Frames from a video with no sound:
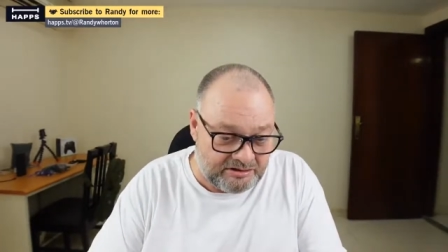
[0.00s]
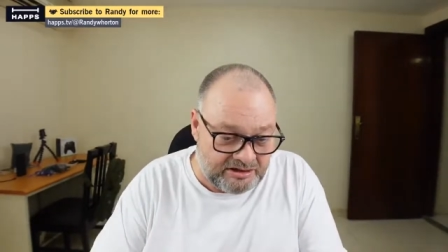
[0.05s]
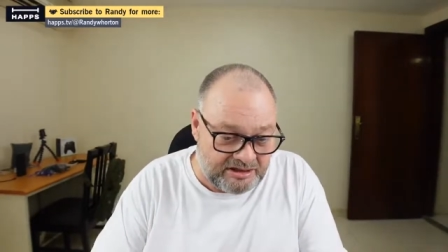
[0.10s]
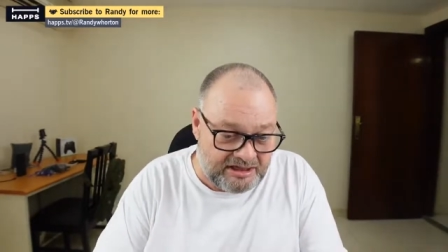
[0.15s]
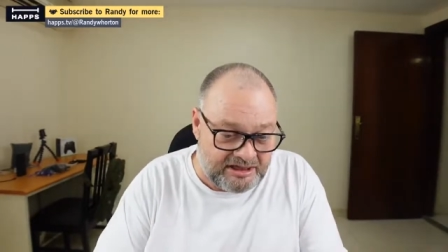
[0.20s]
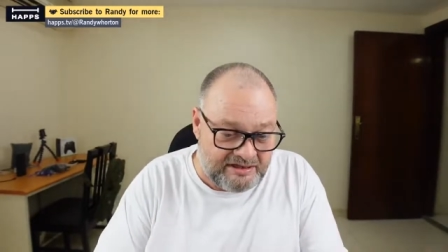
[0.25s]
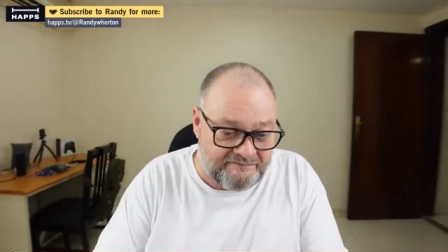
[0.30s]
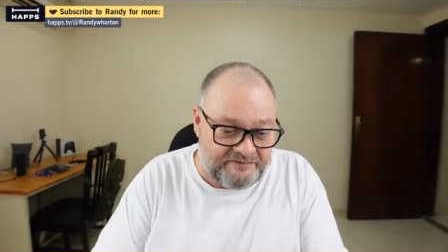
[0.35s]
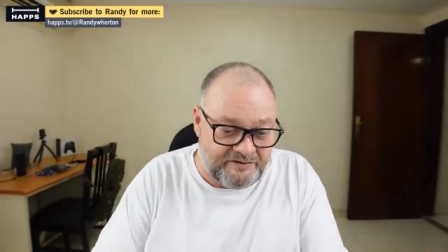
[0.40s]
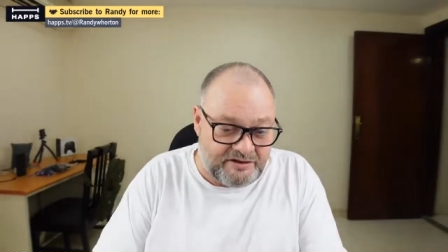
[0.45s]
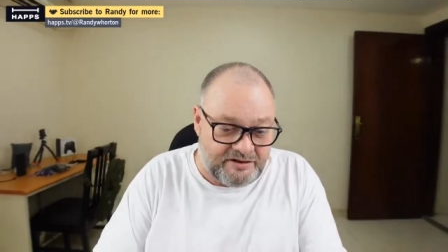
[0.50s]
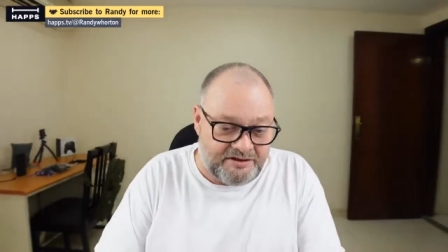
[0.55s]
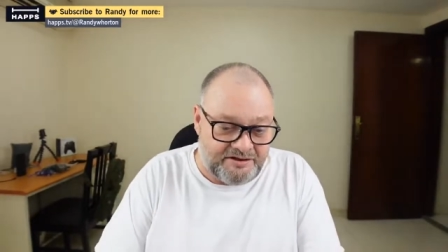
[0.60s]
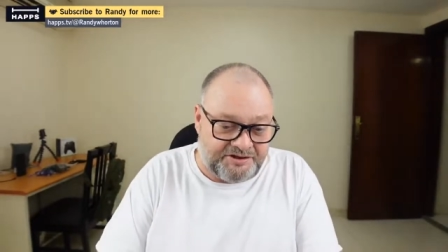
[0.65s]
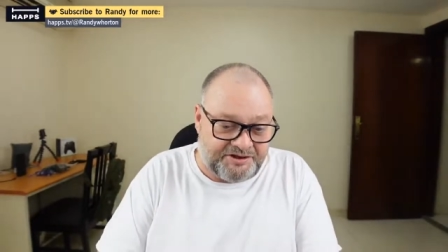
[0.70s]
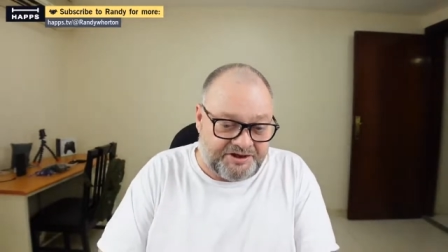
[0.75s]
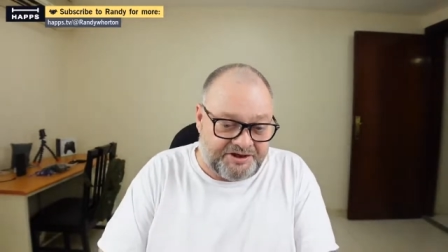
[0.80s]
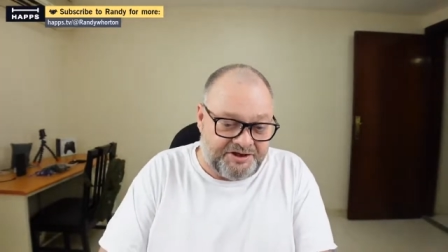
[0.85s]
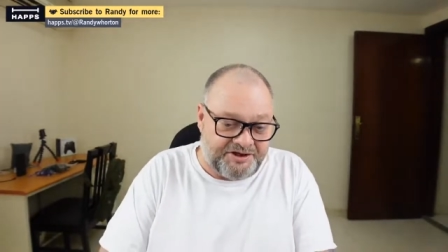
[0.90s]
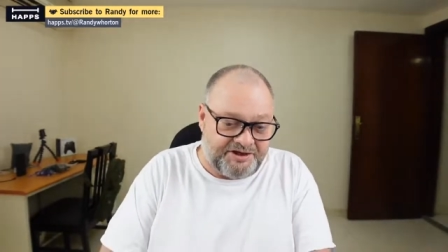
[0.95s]
I've
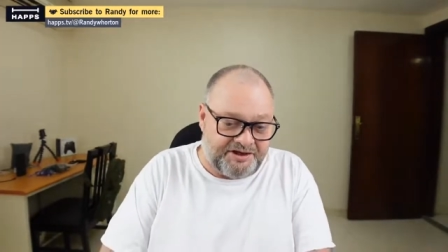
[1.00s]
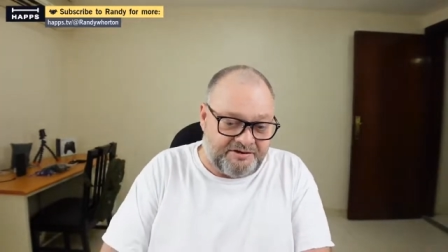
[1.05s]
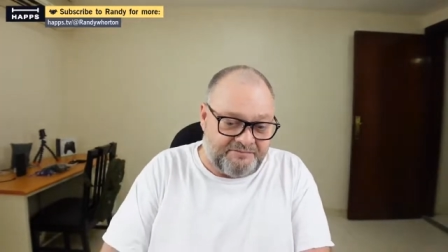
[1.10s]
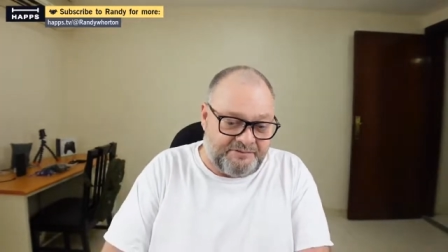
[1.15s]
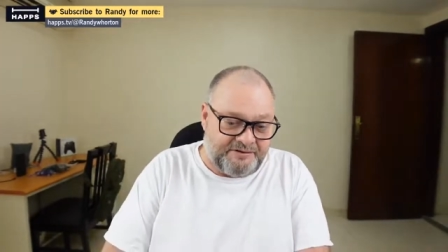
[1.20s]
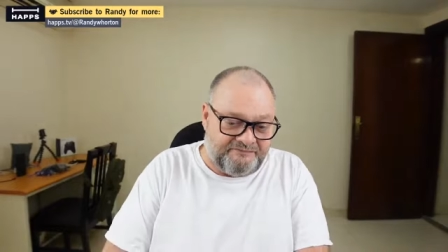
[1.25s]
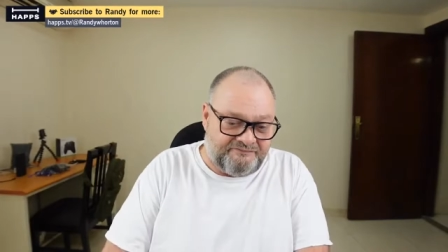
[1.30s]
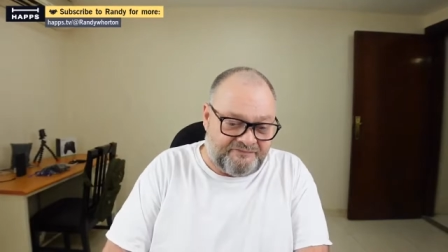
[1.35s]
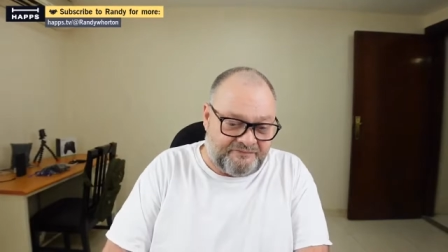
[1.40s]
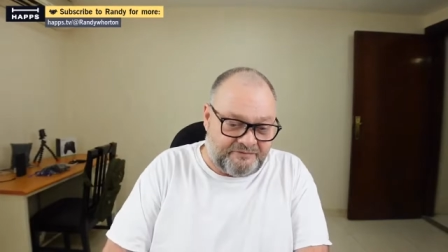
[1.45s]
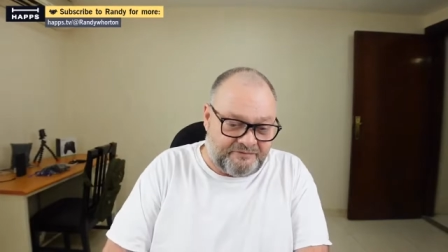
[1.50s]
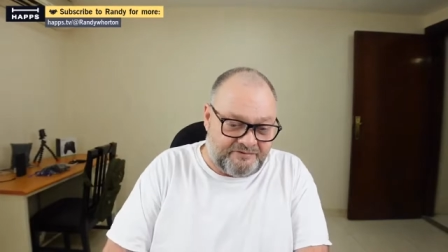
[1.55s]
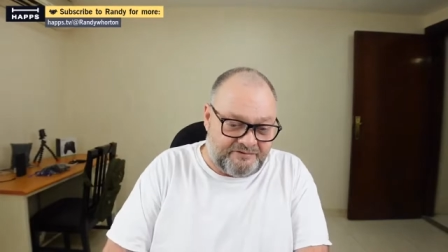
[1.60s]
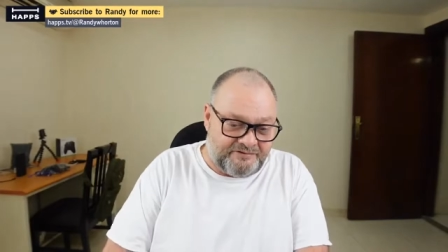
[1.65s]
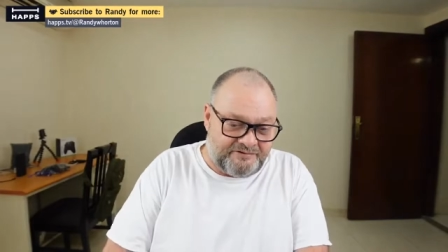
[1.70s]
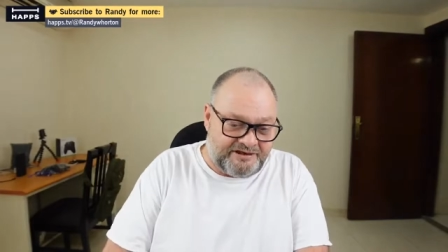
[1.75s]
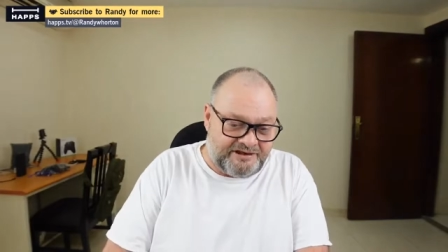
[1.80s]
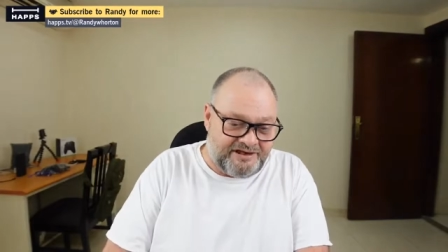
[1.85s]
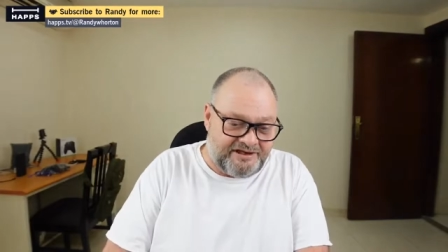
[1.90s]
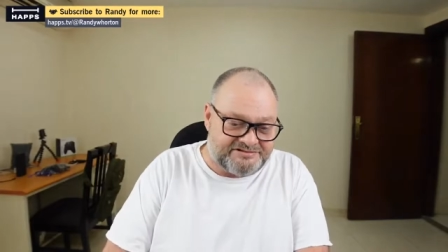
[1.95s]
heard Qatar
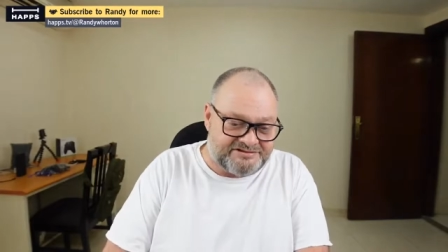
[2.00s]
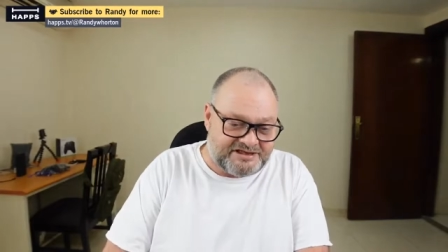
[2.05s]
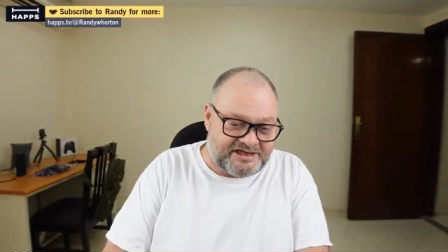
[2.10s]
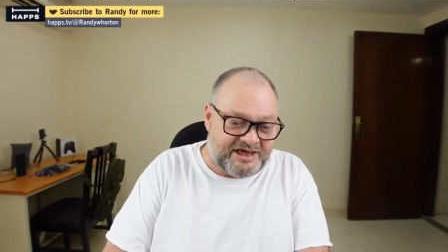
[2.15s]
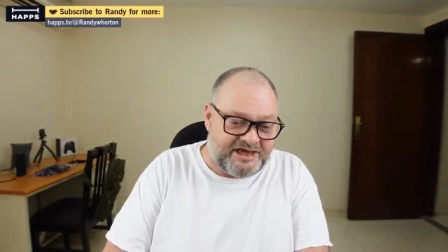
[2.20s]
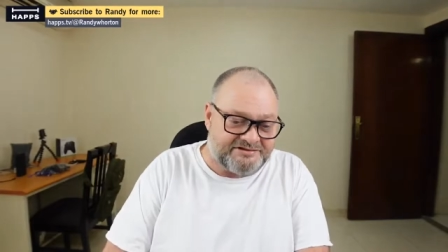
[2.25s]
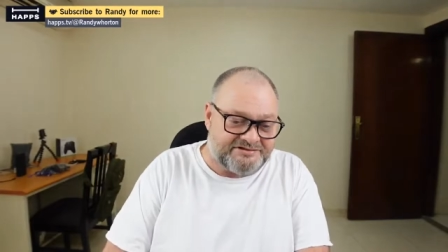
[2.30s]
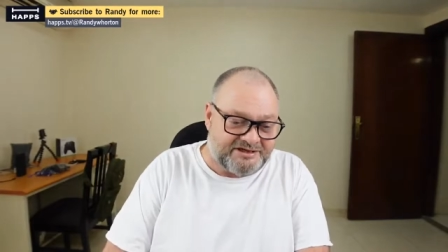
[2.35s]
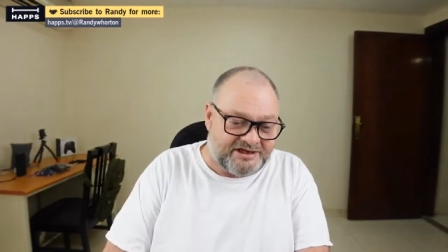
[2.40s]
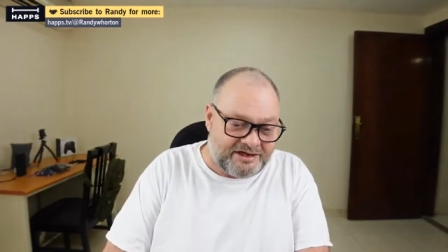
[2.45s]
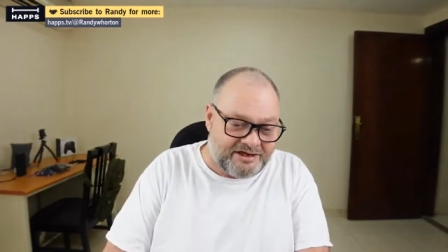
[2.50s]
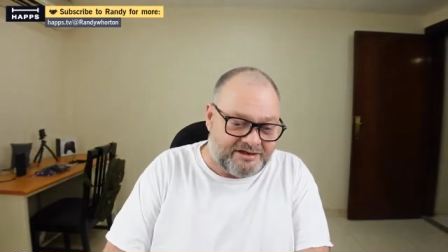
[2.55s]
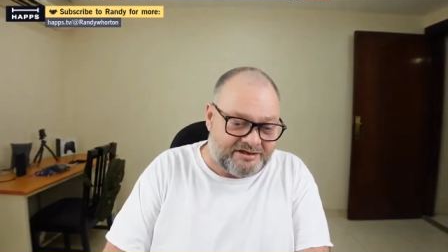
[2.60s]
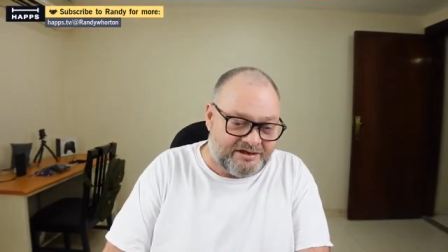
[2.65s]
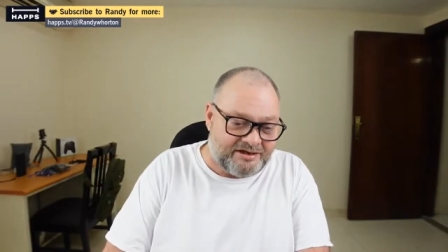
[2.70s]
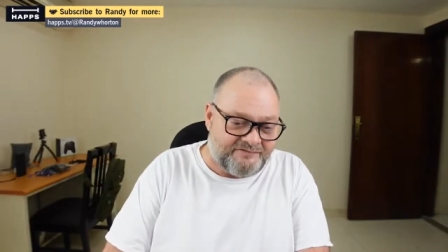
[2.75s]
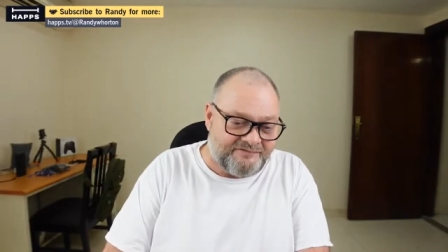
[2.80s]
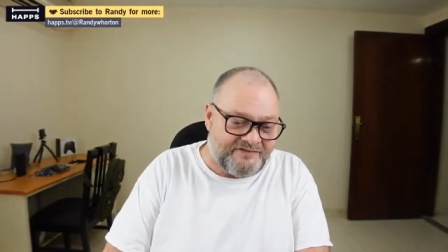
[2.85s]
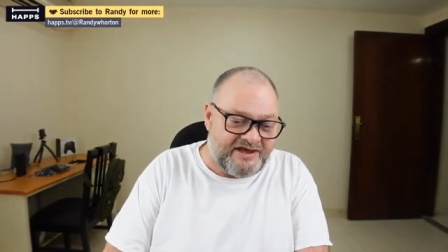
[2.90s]
before. It's Qatar.